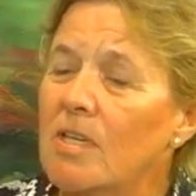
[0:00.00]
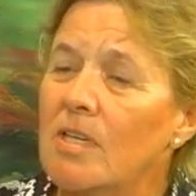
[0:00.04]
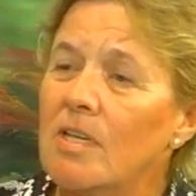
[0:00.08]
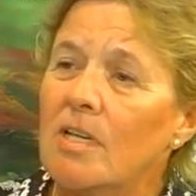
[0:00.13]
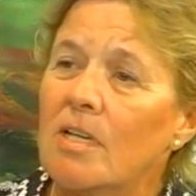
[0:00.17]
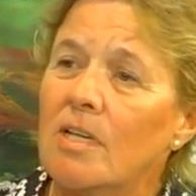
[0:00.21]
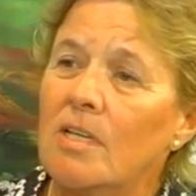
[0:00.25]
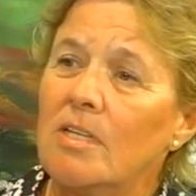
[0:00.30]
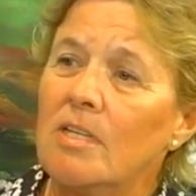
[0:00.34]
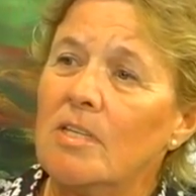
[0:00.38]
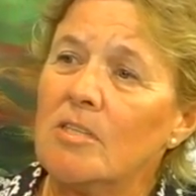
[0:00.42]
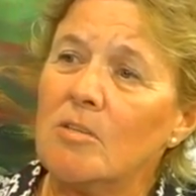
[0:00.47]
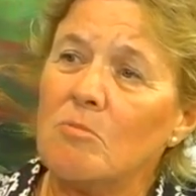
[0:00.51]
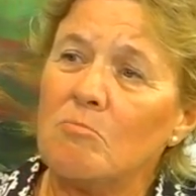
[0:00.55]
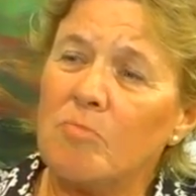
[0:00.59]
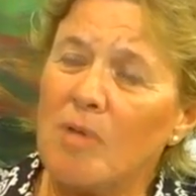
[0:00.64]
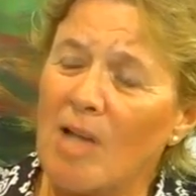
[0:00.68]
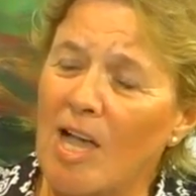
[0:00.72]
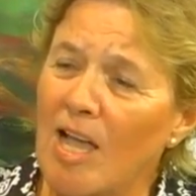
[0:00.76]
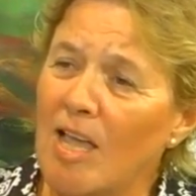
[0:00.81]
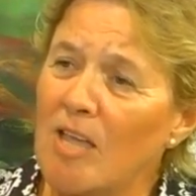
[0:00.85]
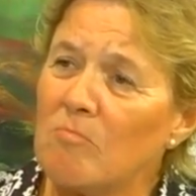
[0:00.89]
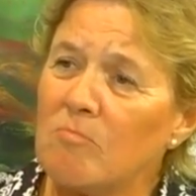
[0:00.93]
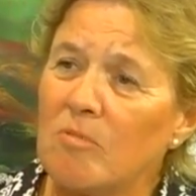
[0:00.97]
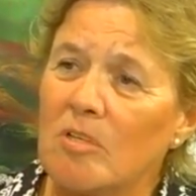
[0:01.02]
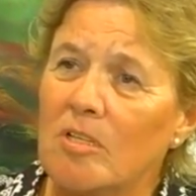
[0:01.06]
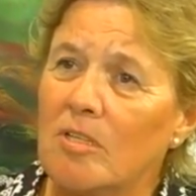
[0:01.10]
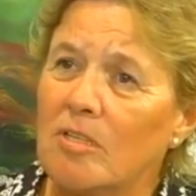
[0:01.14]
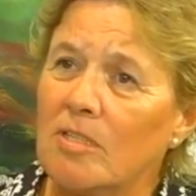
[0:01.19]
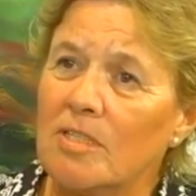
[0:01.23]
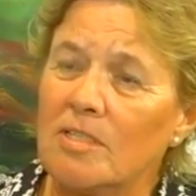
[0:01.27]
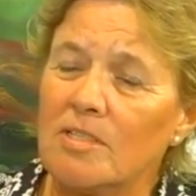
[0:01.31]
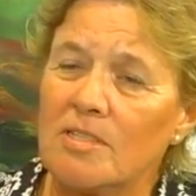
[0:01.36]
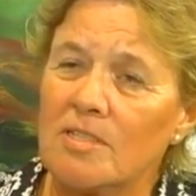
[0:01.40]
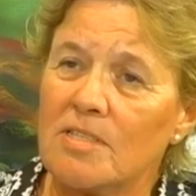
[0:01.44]
And in the Bible,
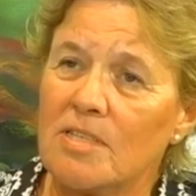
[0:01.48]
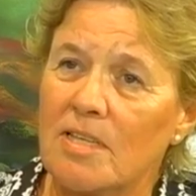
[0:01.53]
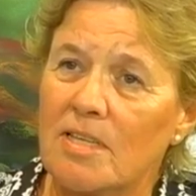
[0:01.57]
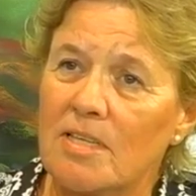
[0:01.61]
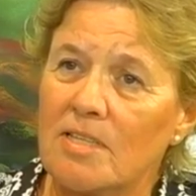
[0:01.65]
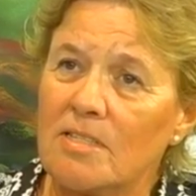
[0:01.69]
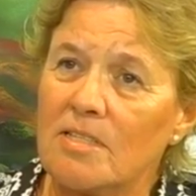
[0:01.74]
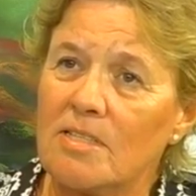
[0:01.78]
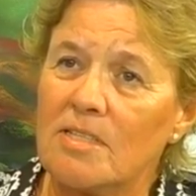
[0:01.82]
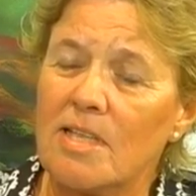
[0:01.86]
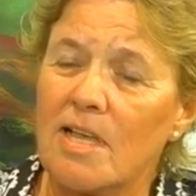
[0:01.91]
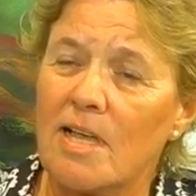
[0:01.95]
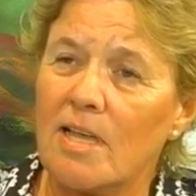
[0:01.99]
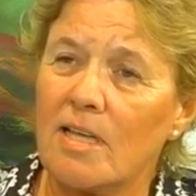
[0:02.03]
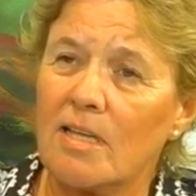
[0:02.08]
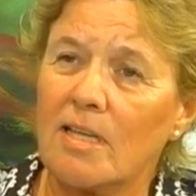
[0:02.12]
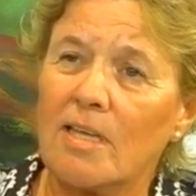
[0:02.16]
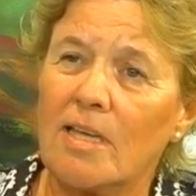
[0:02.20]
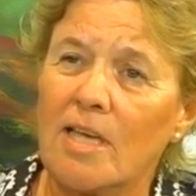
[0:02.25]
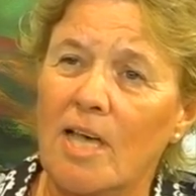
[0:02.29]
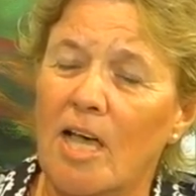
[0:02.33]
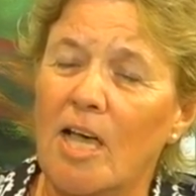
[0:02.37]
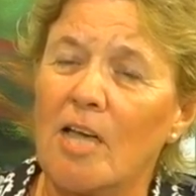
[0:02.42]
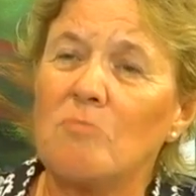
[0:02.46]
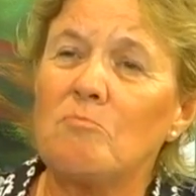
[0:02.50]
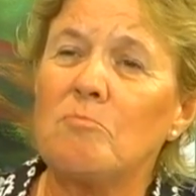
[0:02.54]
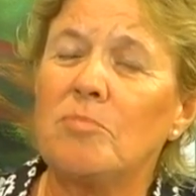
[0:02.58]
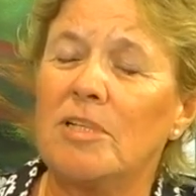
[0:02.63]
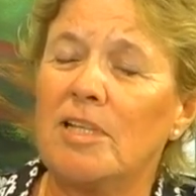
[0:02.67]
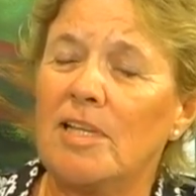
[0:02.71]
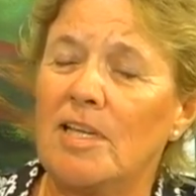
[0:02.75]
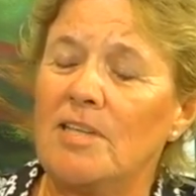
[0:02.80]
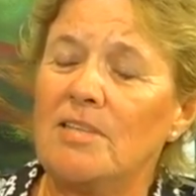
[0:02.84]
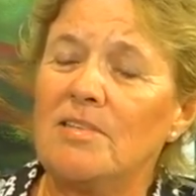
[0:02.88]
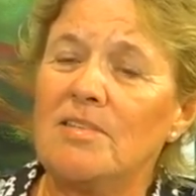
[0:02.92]
it says that God
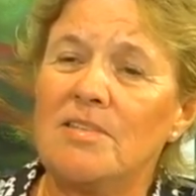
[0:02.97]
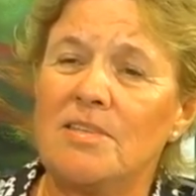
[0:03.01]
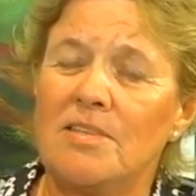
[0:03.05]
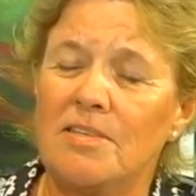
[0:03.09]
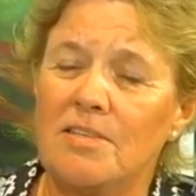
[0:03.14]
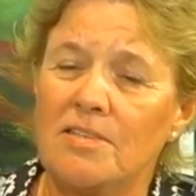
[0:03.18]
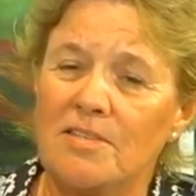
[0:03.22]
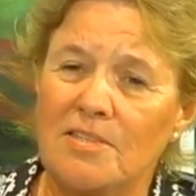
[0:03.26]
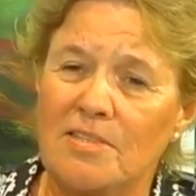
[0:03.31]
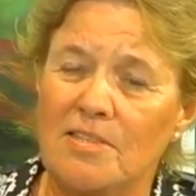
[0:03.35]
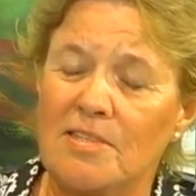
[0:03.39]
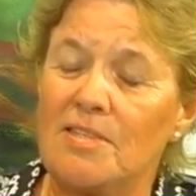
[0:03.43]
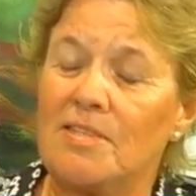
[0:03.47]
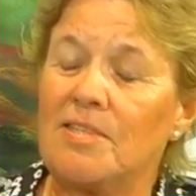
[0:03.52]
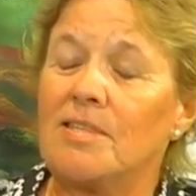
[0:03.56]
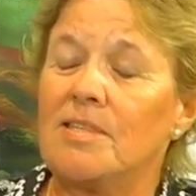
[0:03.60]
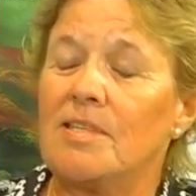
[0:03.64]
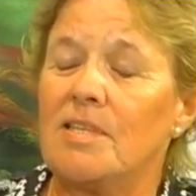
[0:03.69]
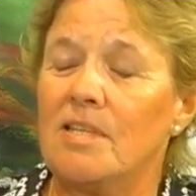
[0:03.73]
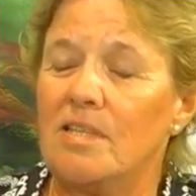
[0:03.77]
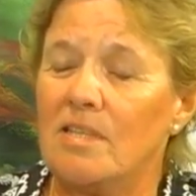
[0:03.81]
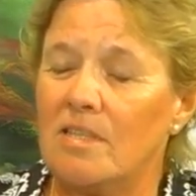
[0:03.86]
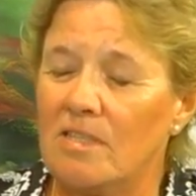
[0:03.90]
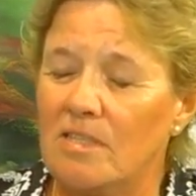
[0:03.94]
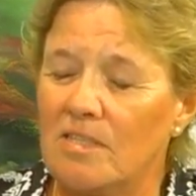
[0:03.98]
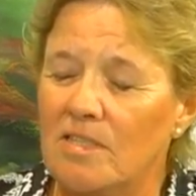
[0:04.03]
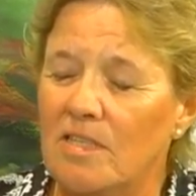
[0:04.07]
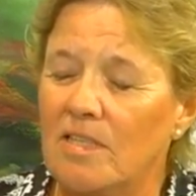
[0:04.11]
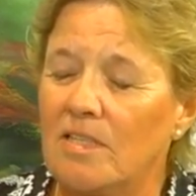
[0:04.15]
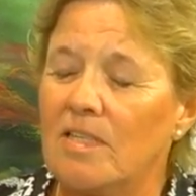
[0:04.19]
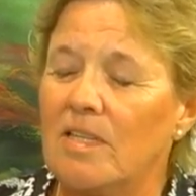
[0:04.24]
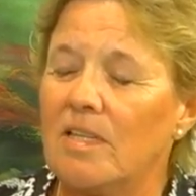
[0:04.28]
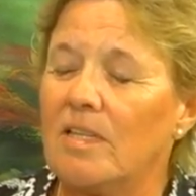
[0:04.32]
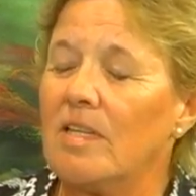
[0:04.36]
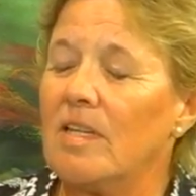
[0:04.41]
places the sins
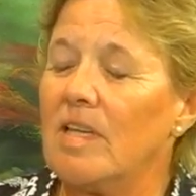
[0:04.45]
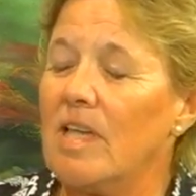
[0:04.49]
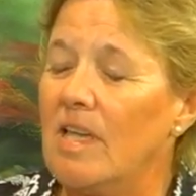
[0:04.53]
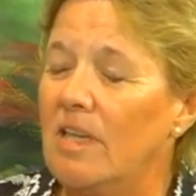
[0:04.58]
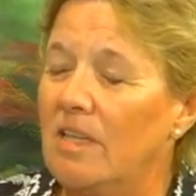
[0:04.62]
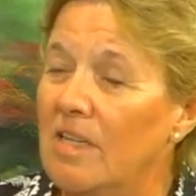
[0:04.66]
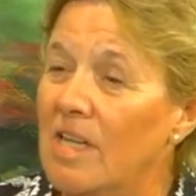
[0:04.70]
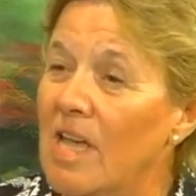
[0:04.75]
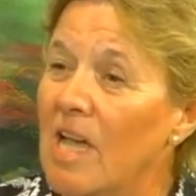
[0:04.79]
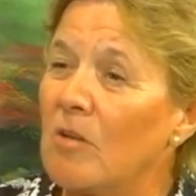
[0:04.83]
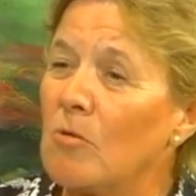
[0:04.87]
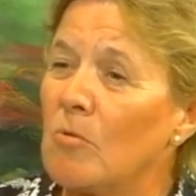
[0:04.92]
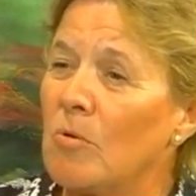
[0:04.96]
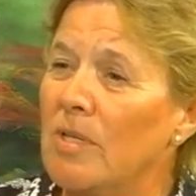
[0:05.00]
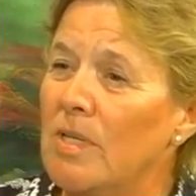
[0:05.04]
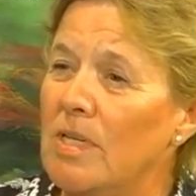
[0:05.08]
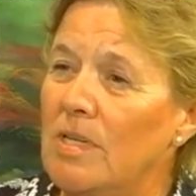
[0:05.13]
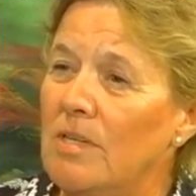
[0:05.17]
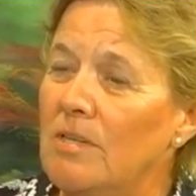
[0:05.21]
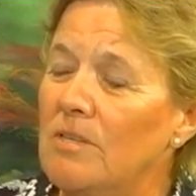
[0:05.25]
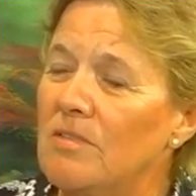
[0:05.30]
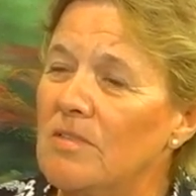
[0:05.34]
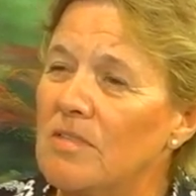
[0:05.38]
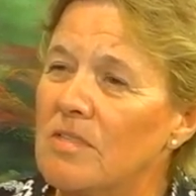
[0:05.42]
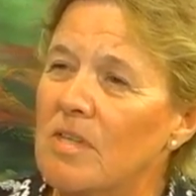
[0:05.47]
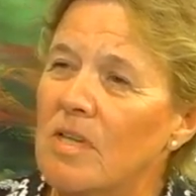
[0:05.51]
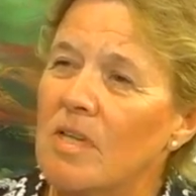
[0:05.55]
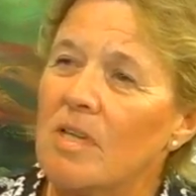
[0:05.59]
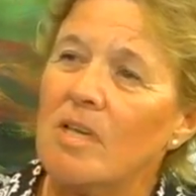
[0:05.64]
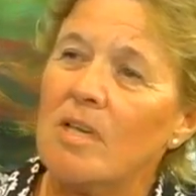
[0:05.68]
and inequities